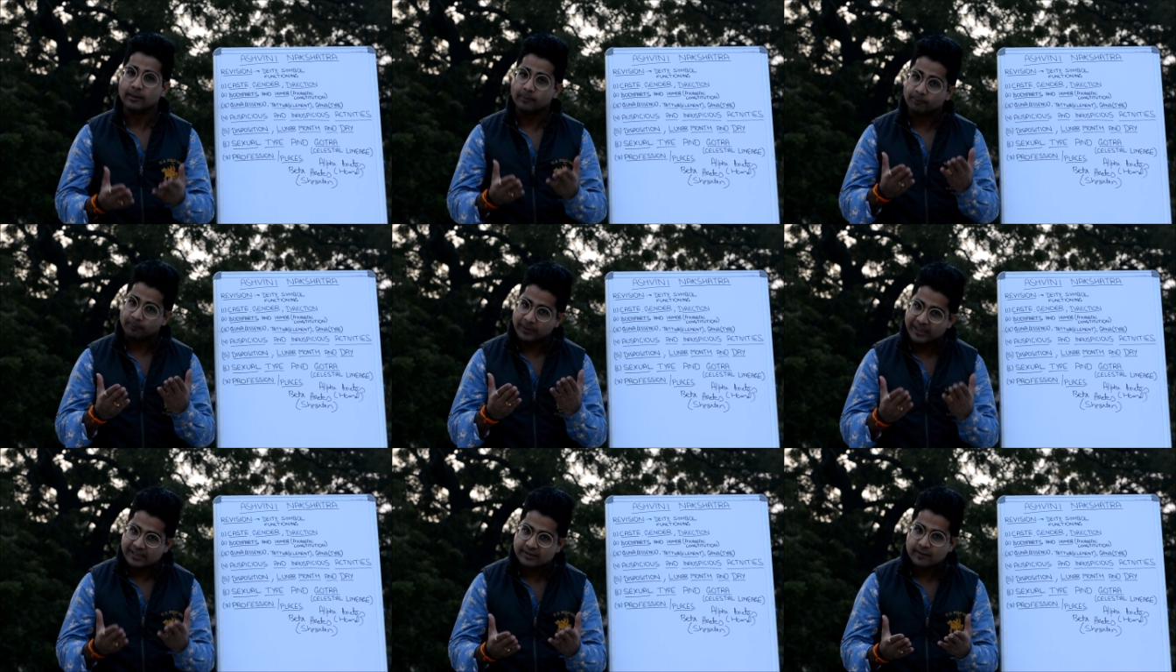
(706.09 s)

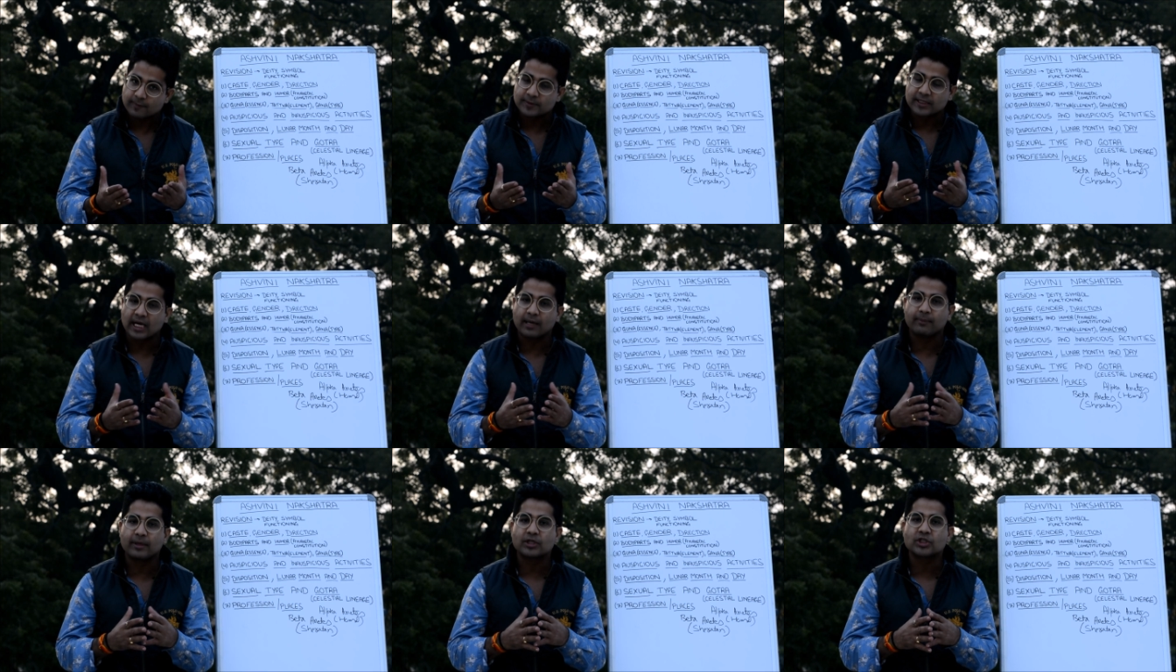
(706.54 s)
please
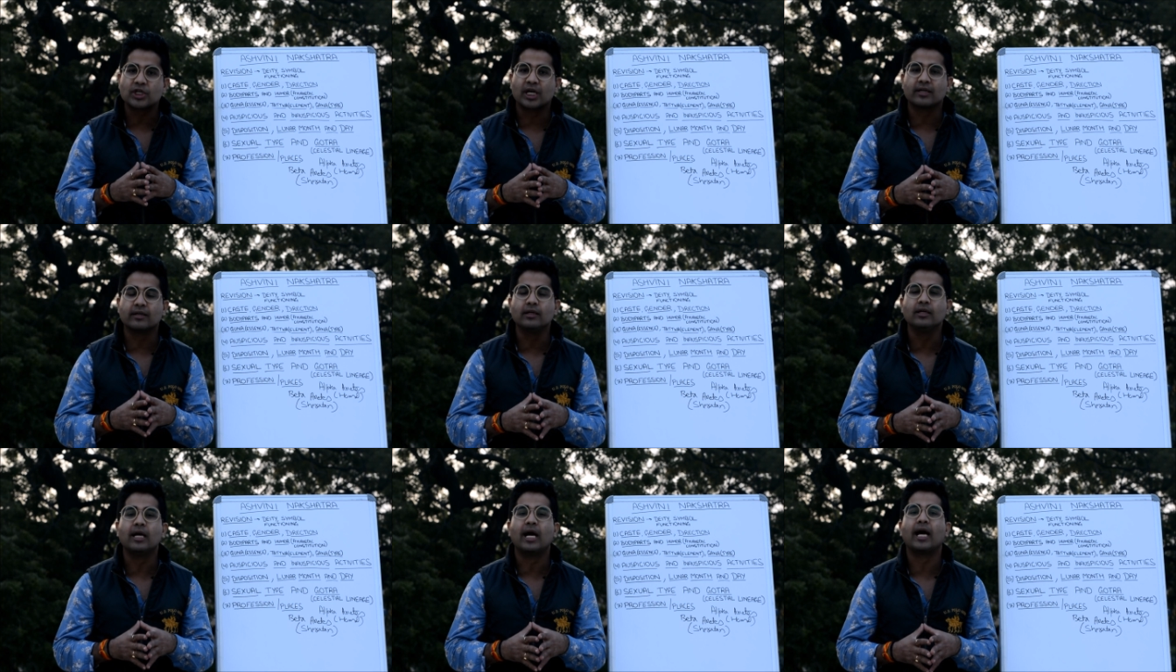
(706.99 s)
subscribe my
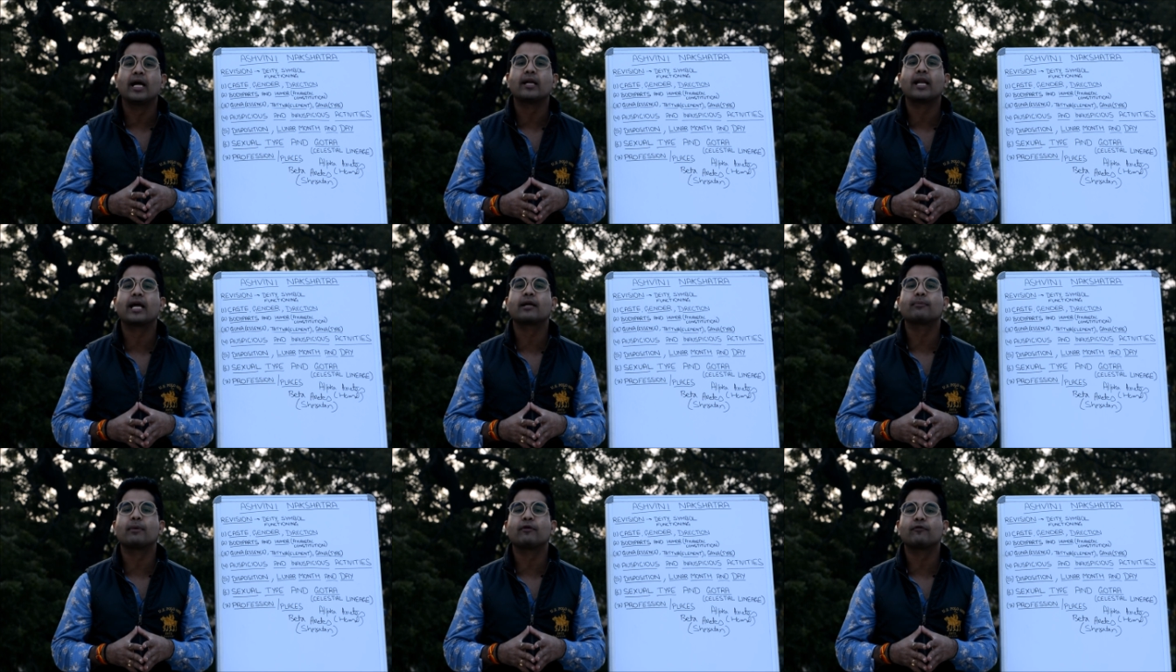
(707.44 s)
channel and
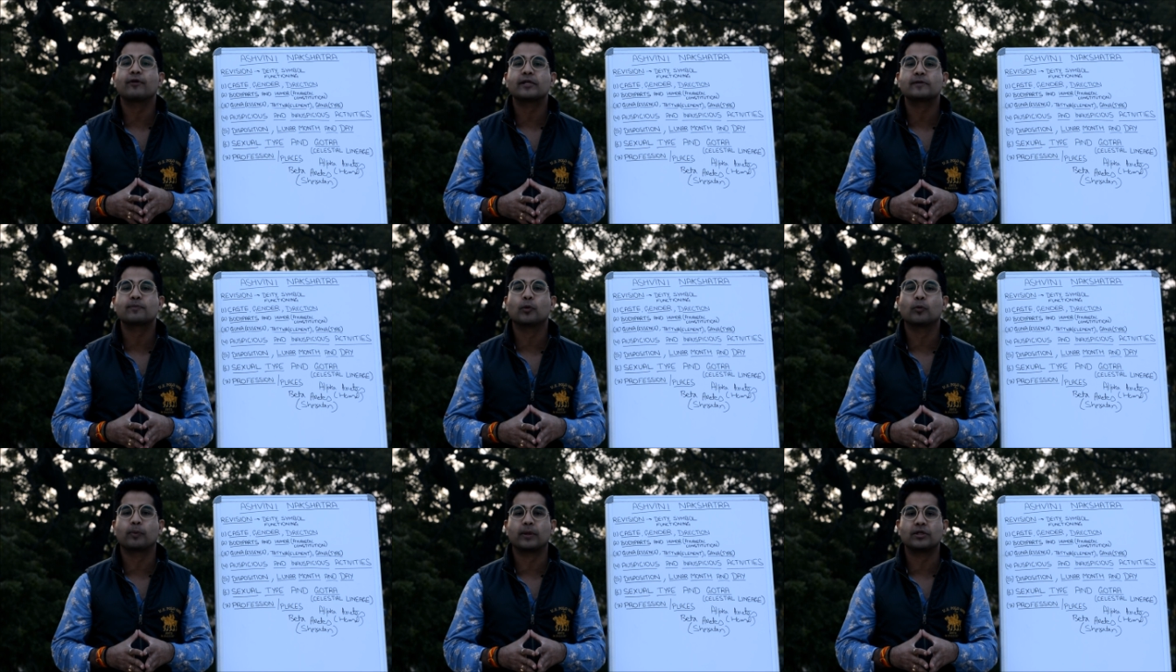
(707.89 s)
like my
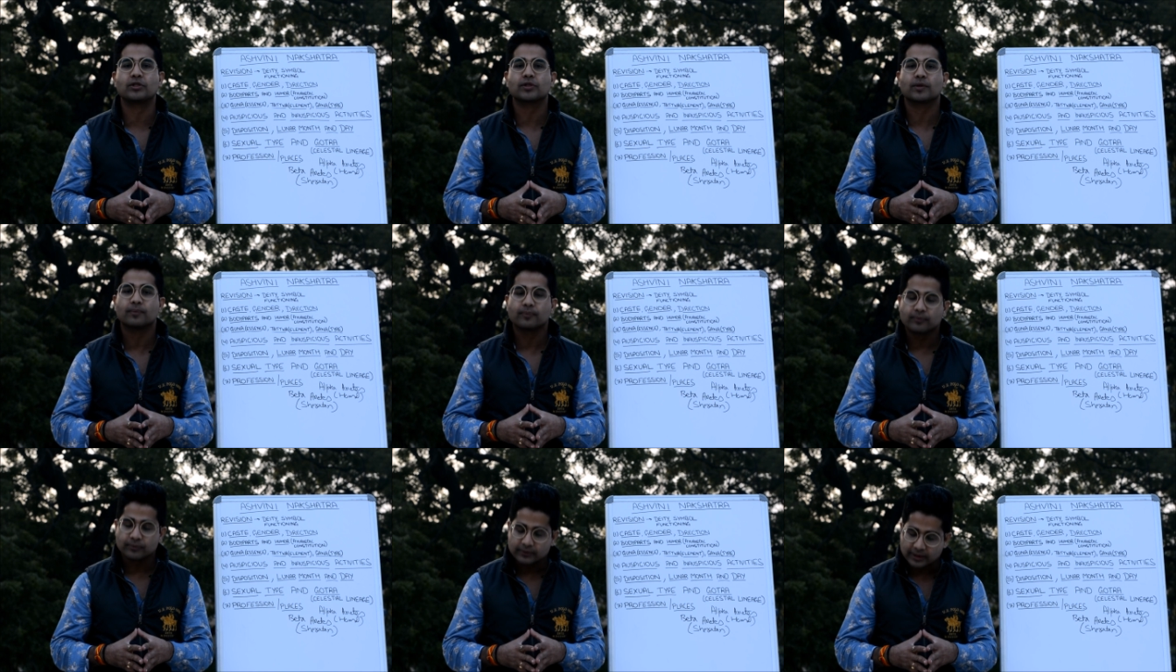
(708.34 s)
Facebook page.
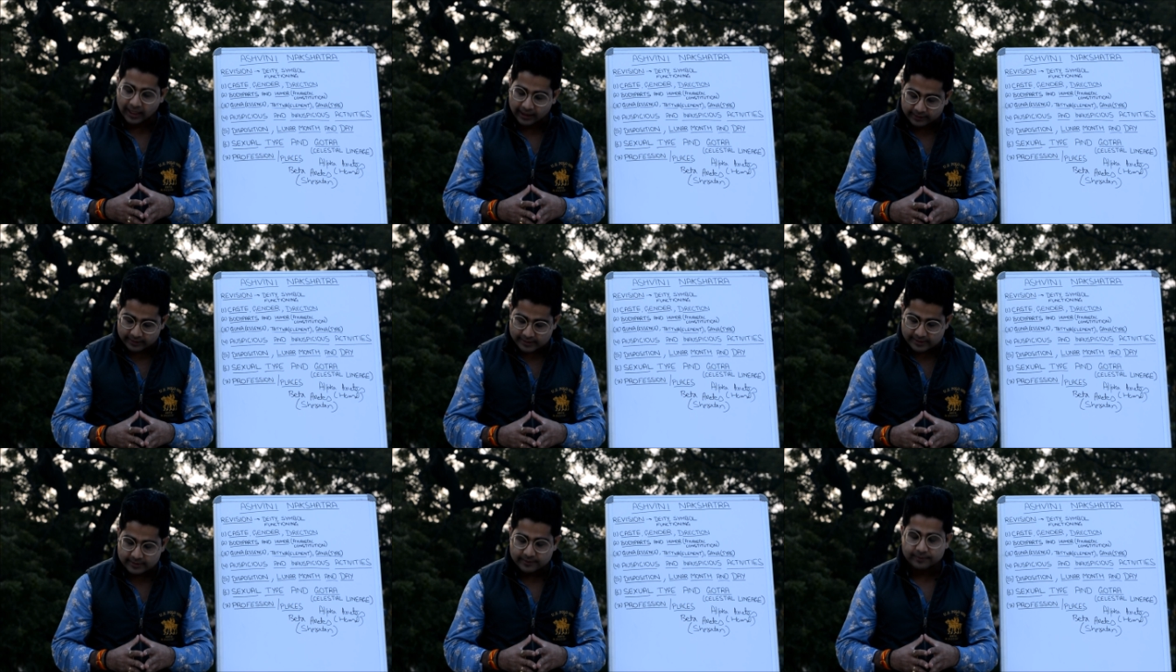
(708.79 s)

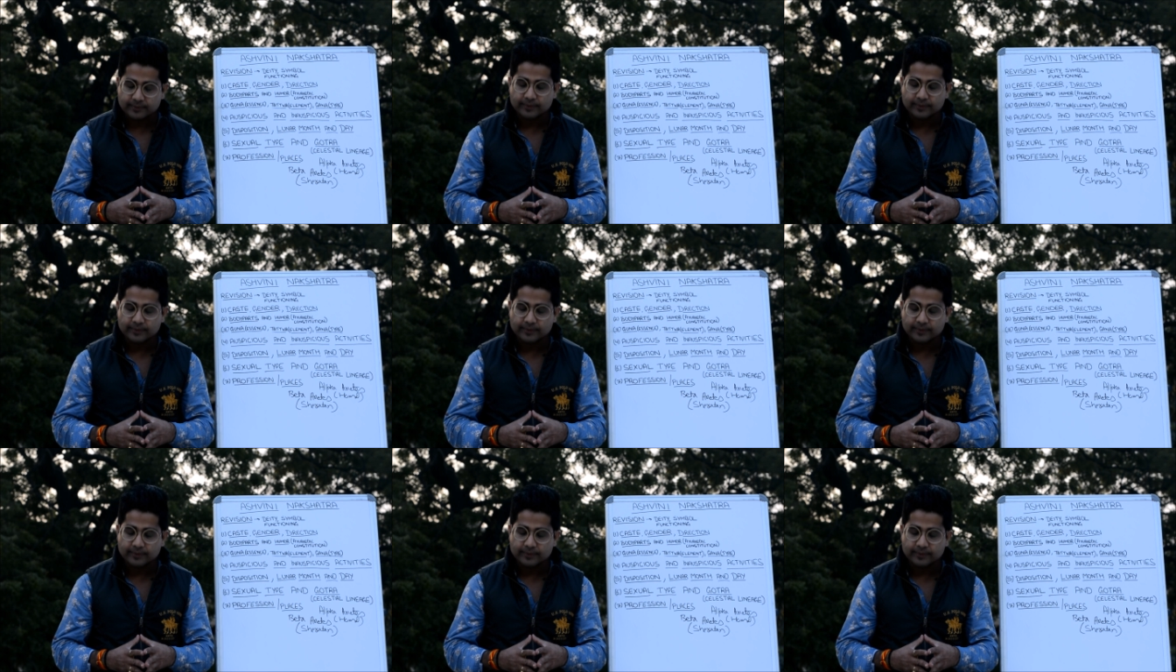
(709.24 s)
Thanks.